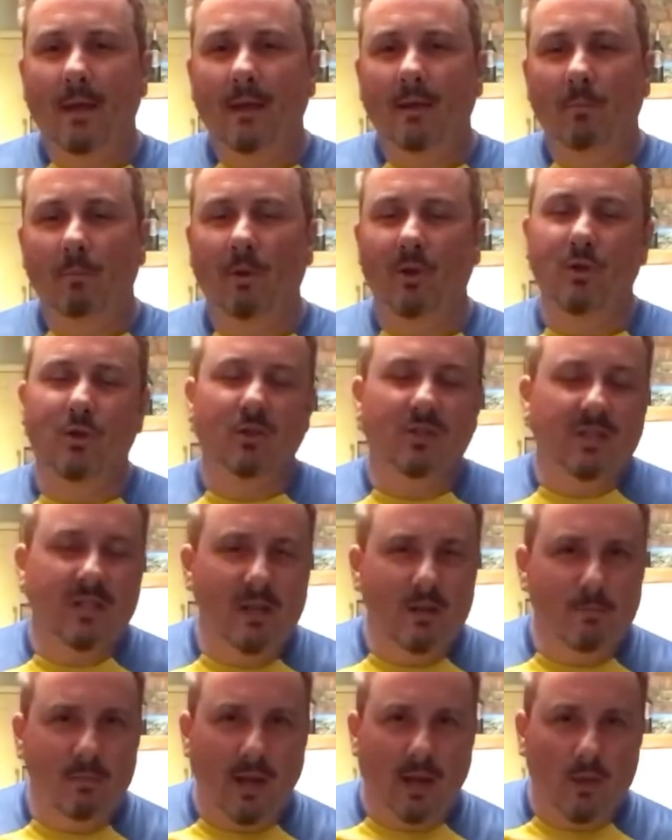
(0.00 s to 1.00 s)
But your
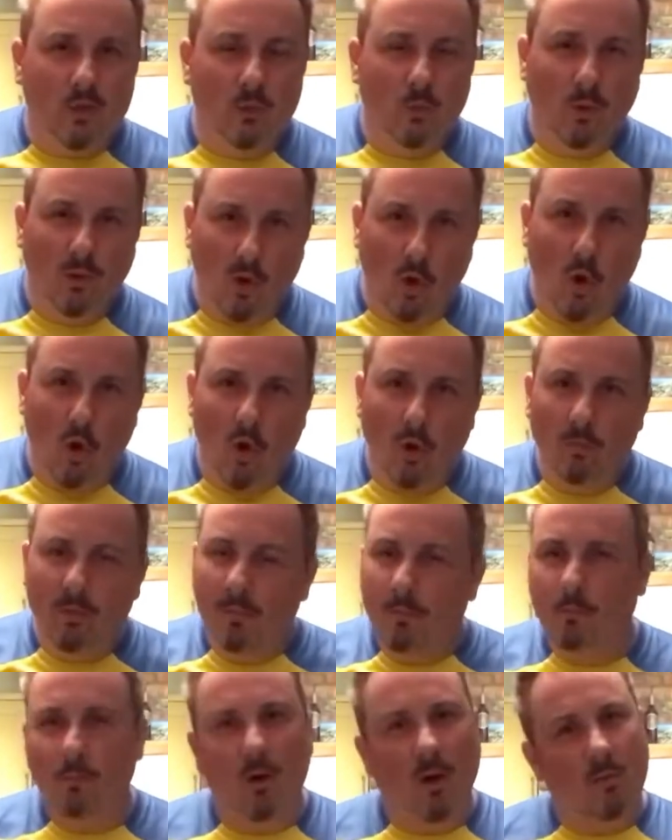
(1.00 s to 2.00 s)
teammates will all be
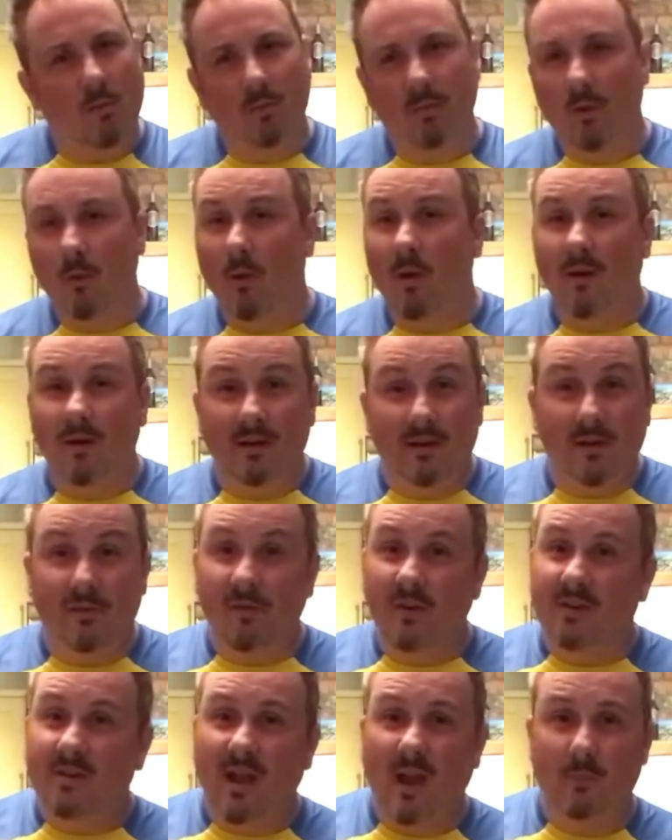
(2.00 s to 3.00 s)
probably wearing
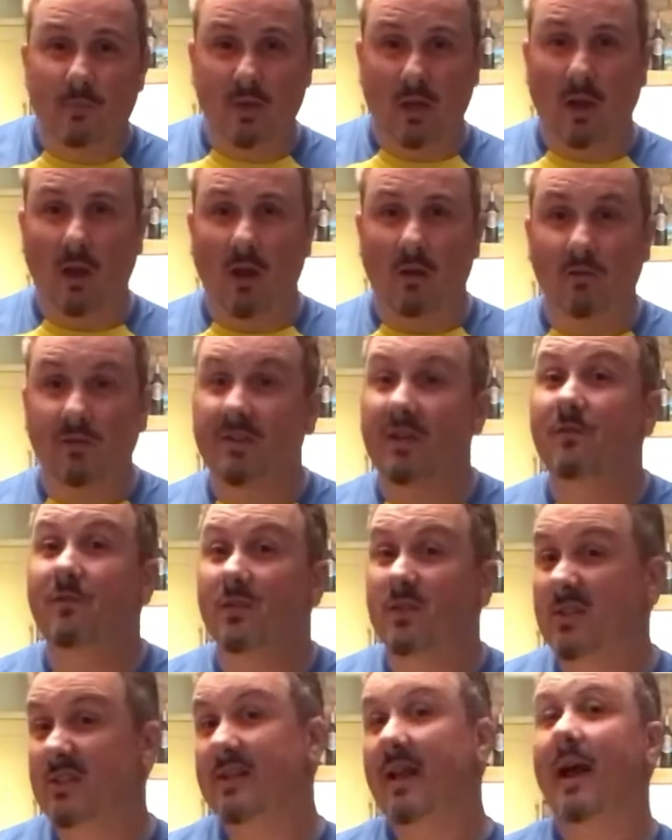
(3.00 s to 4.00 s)
different types of gloves, different
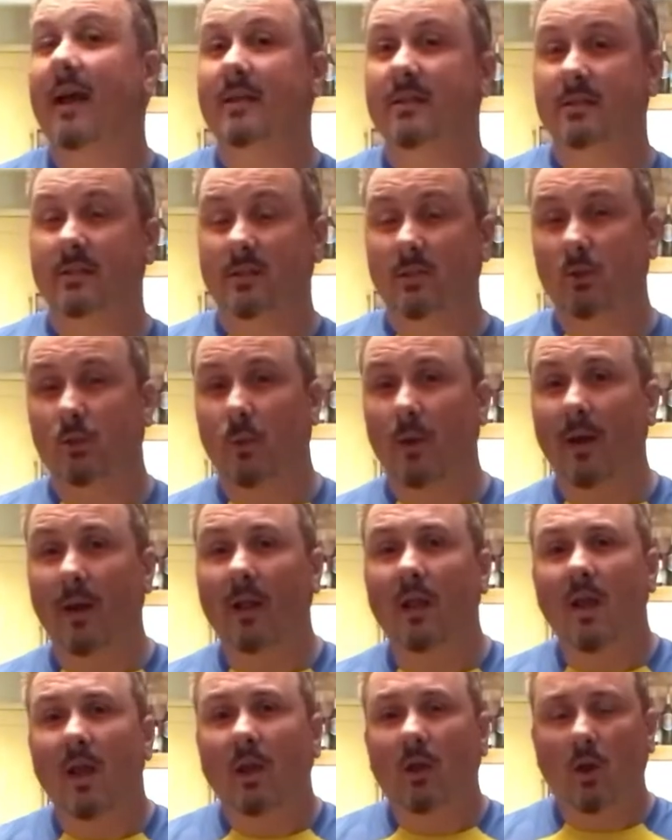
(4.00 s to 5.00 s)
sizes as well.
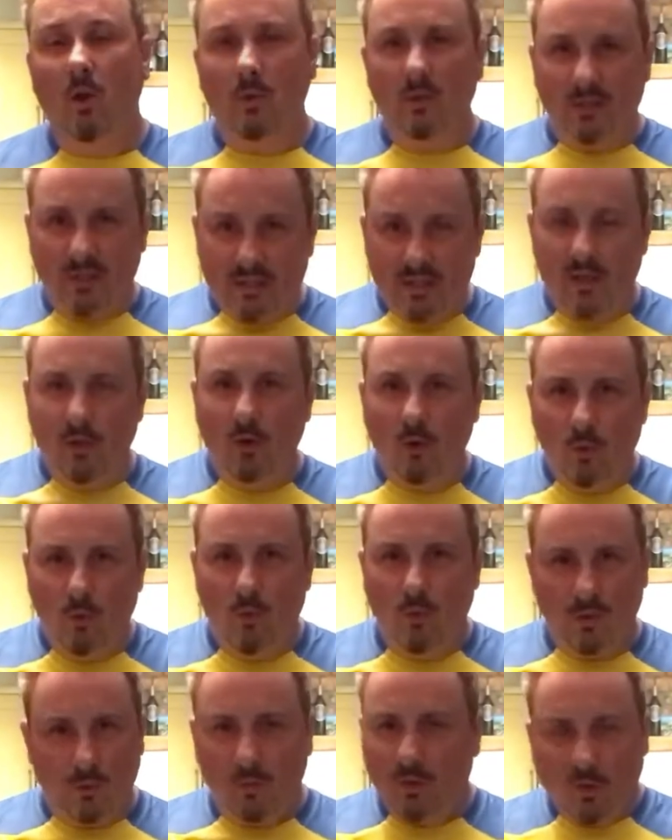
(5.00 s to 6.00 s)
Go and see
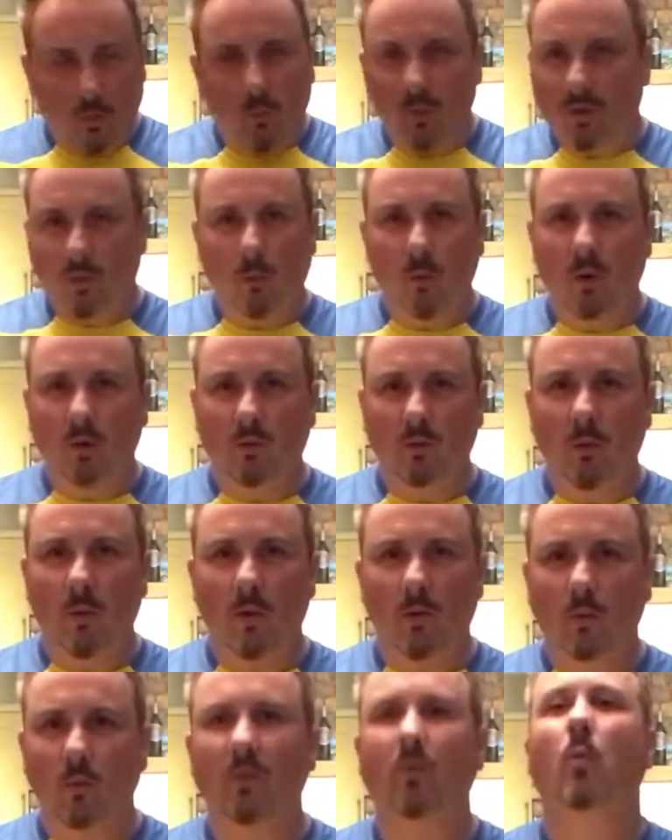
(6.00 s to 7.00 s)
what they're
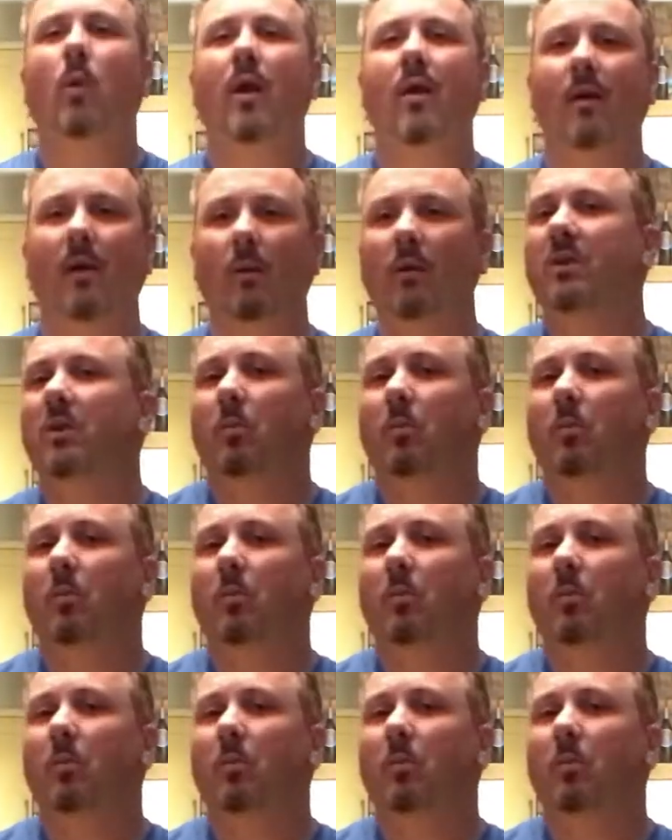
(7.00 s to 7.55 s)
wearing, what they're